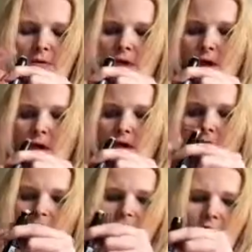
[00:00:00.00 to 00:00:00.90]
so yeah,
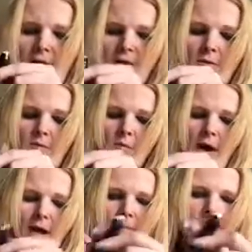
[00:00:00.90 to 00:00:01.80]
it's like a
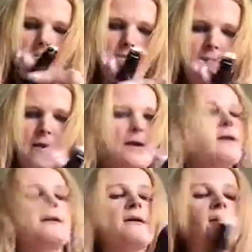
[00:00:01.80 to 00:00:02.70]
white and pink.